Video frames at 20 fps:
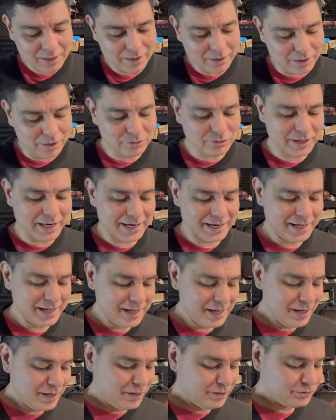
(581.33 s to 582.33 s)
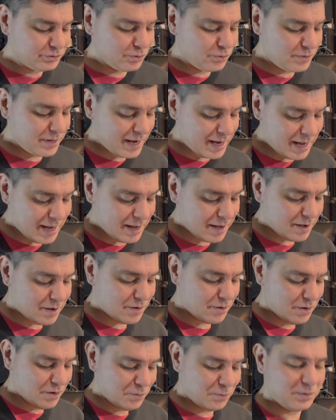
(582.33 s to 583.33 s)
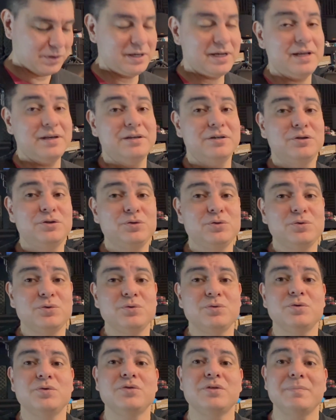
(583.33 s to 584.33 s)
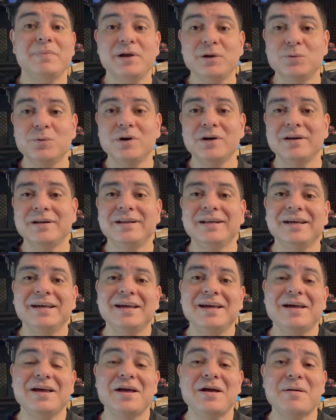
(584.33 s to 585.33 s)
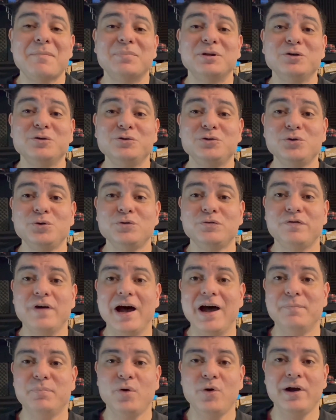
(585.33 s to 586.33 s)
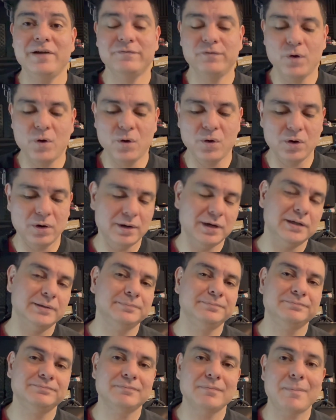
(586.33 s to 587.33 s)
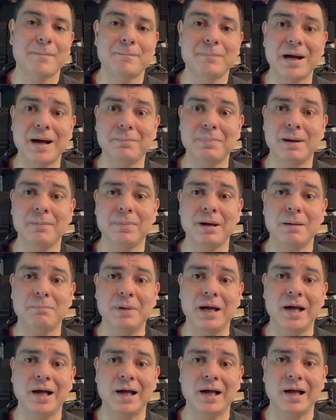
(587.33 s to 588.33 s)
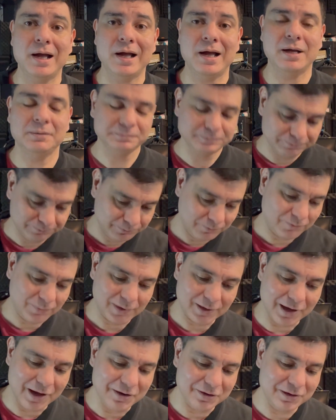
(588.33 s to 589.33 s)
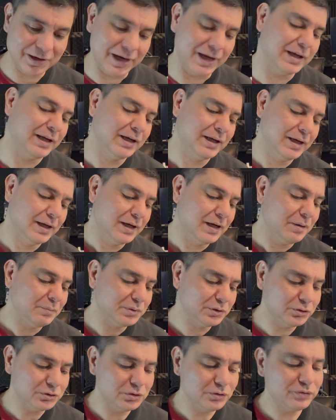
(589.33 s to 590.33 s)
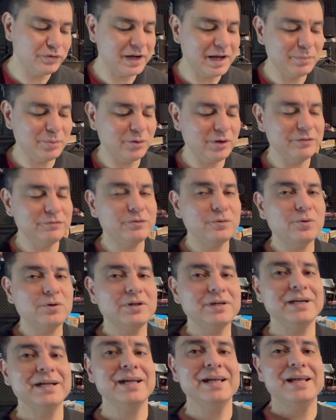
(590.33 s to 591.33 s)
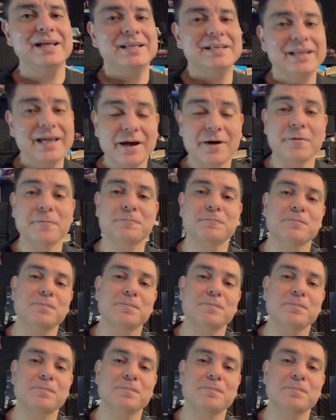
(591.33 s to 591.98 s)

All right, so now we're getting to the big one, Bluetooth 5.4. Bum, bum, bum, bum. All right, Bluetooth 5.4. Now,